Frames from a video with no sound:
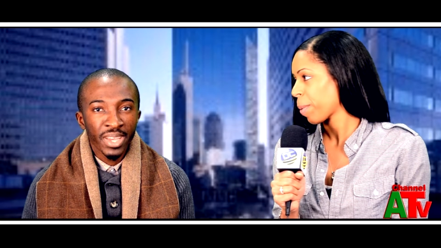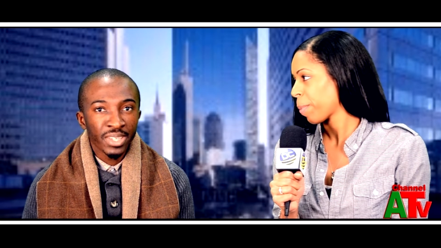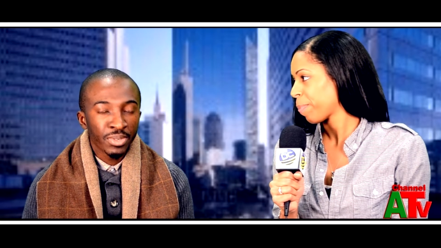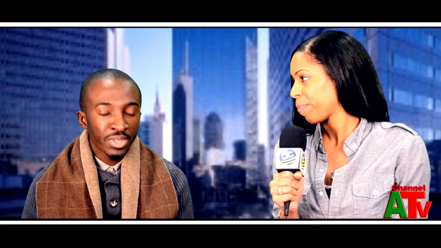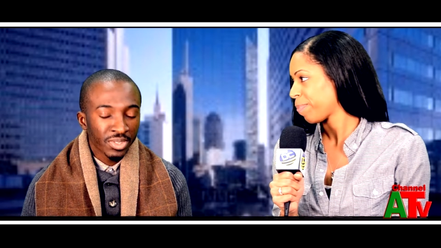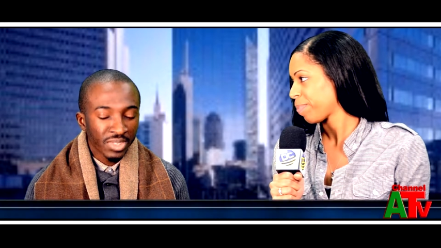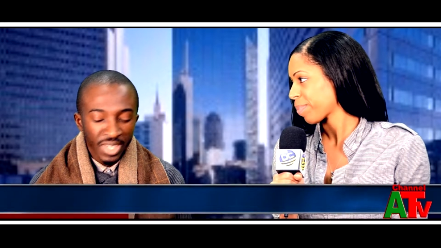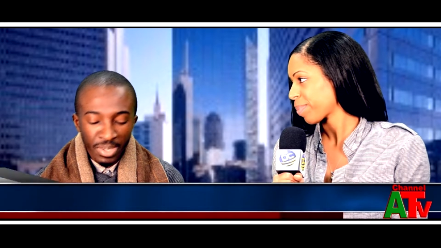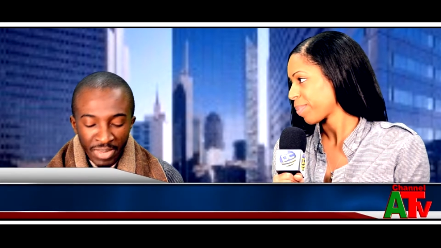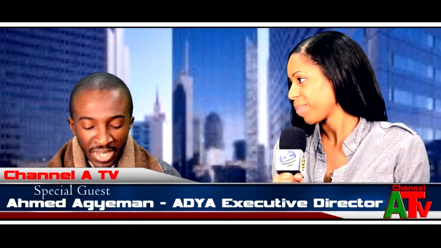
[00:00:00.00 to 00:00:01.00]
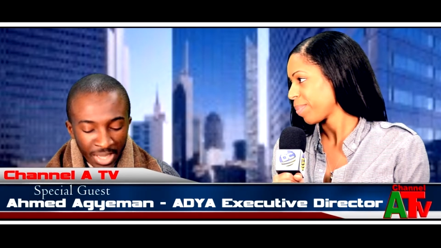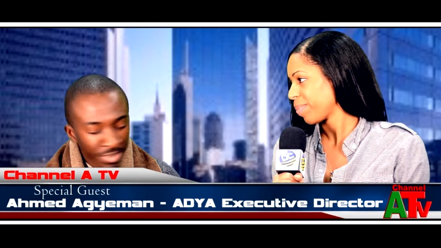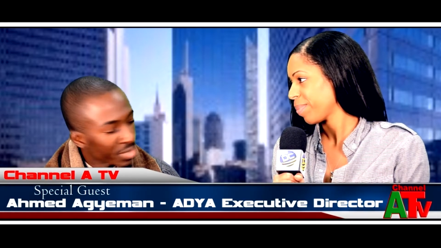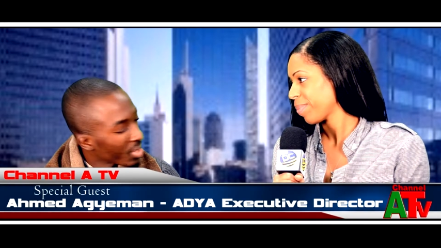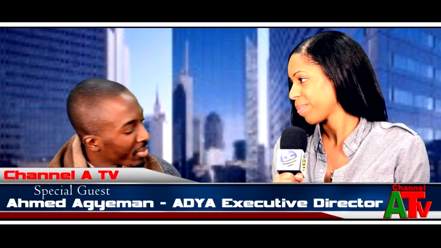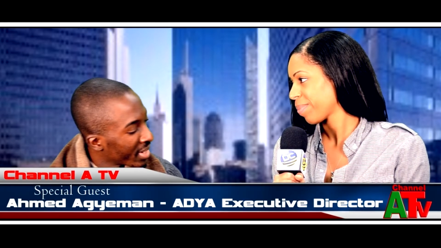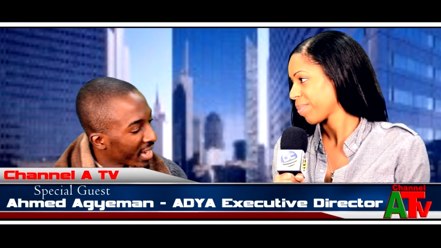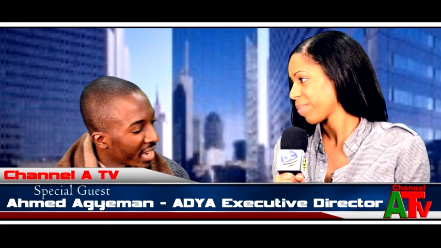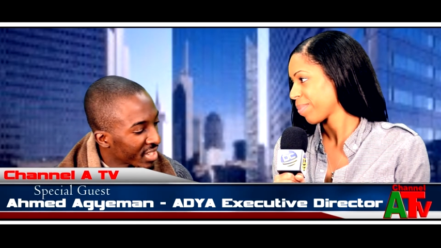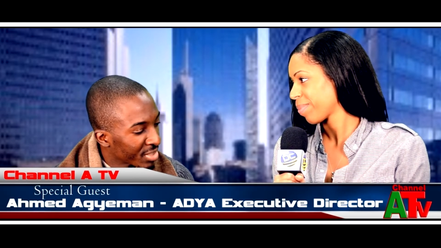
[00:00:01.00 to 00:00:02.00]
Speaker 1: As Crystal said, my name is
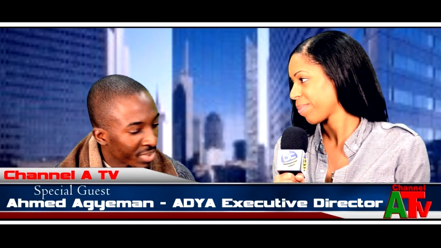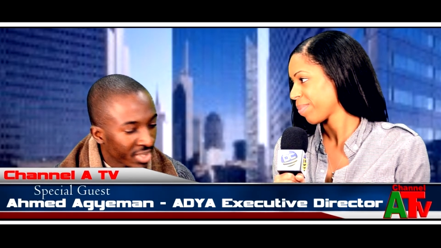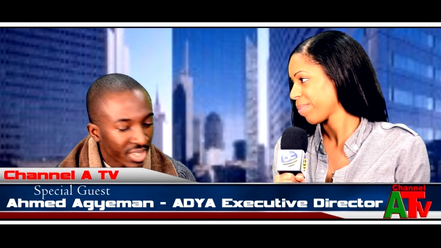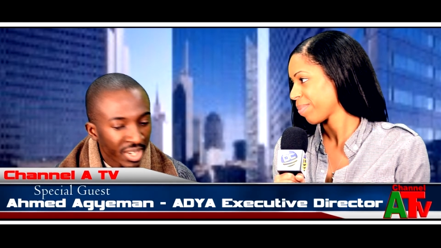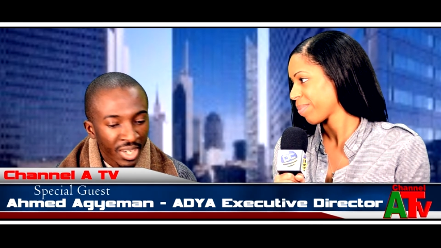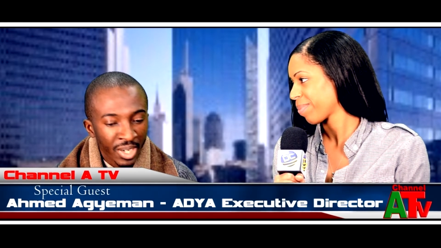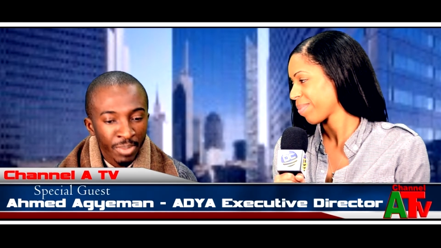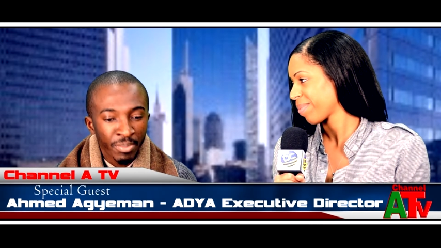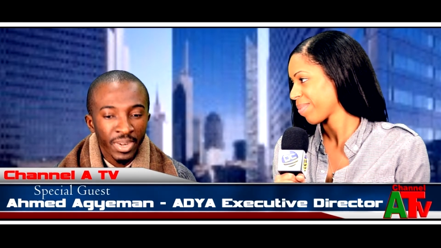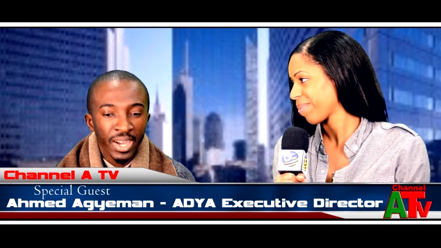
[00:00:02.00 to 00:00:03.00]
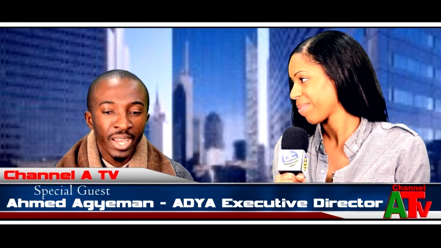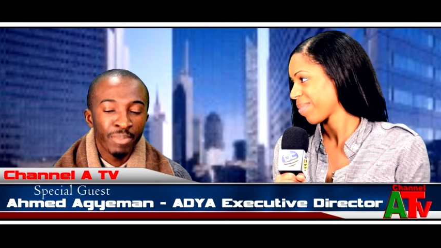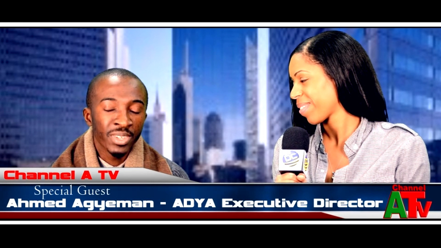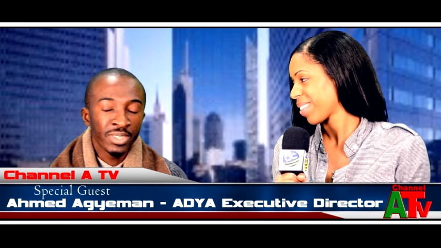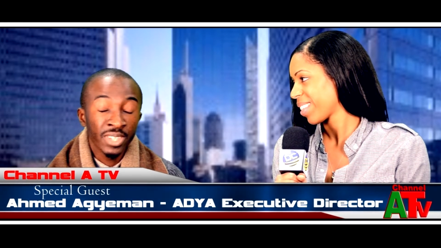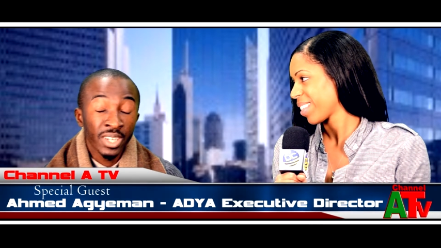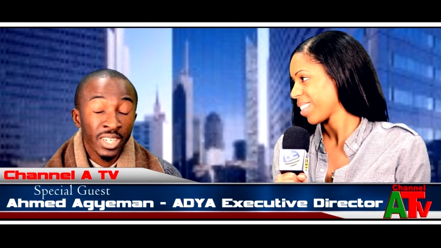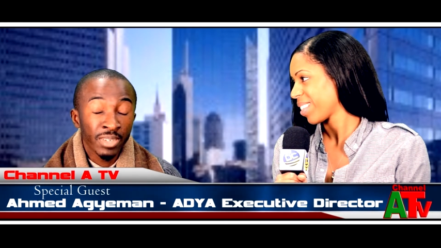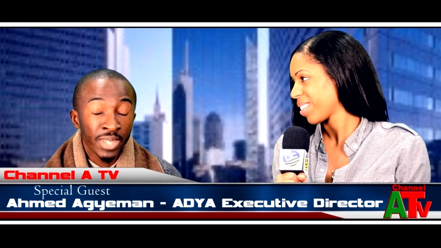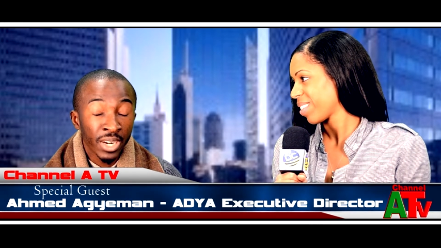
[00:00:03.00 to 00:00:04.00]
Ahmed Agyeman. I am the
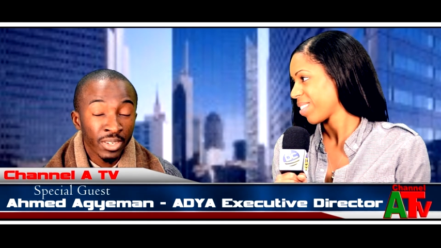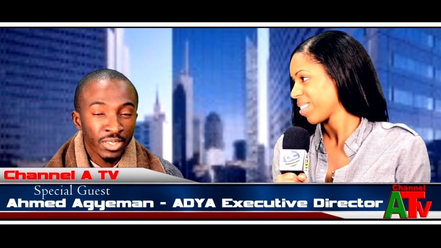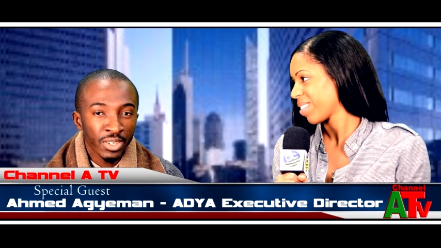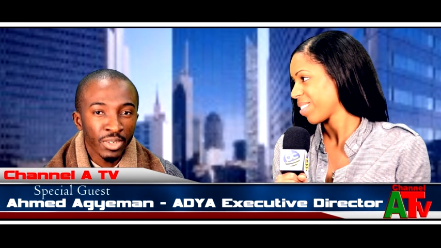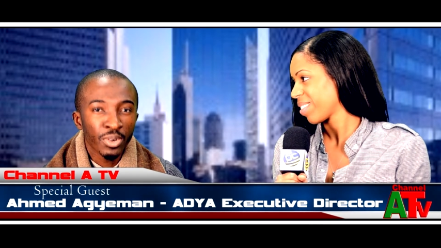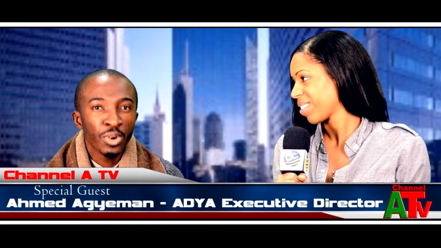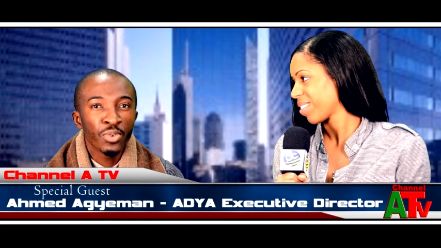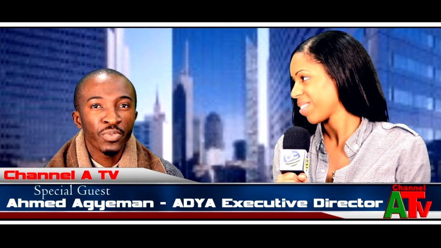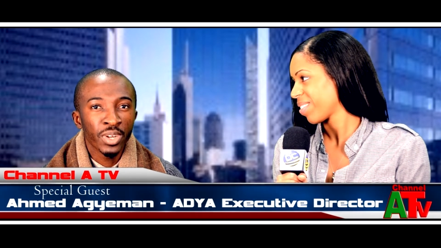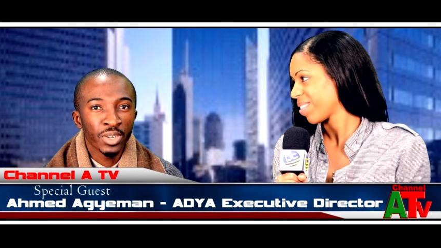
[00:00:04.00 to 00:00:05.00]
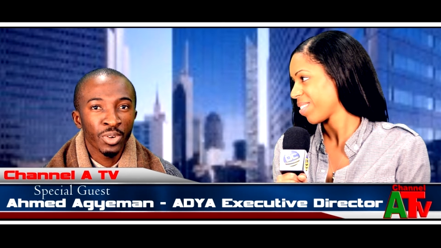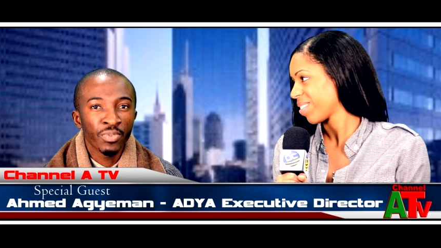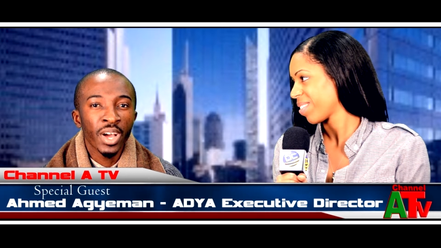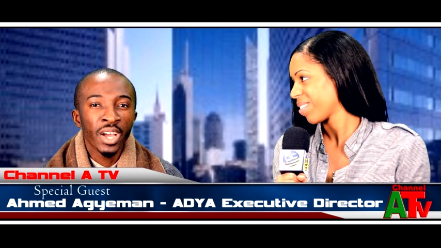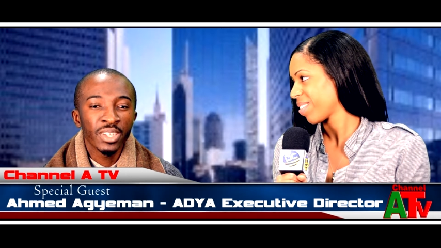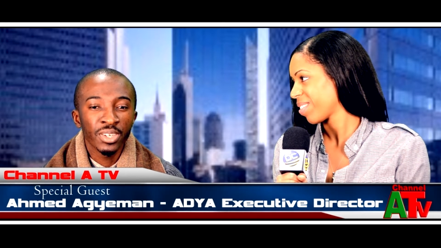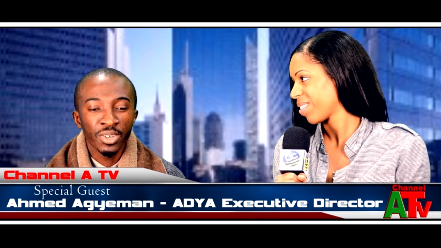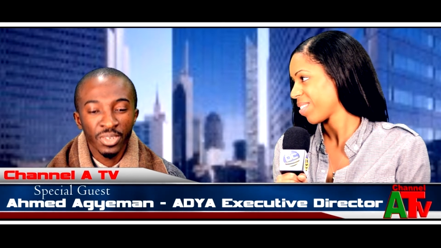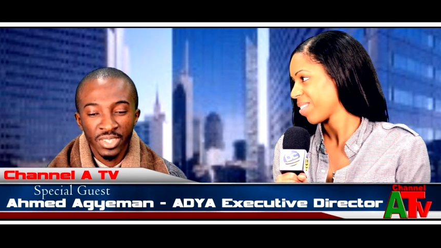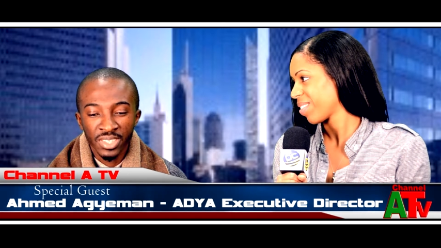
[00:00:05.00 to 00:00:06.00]
executive director and co-founder of
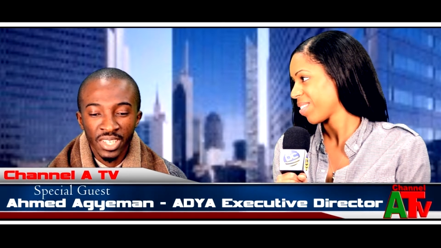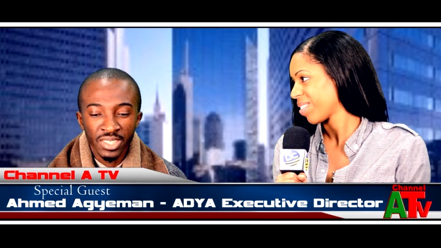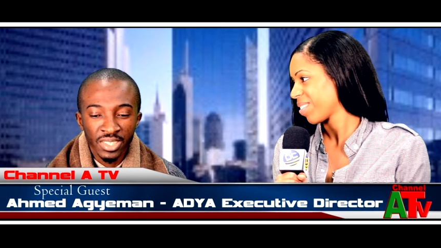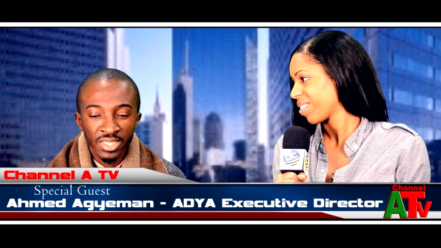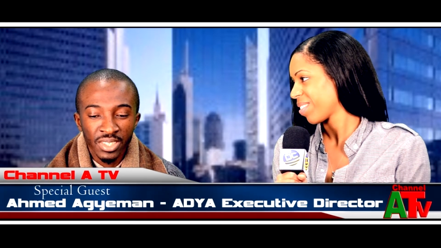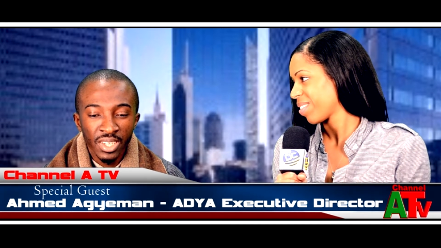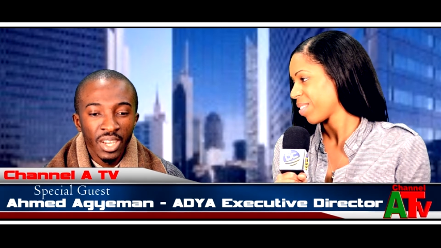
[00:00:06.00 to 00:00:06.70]
ADIA organizations.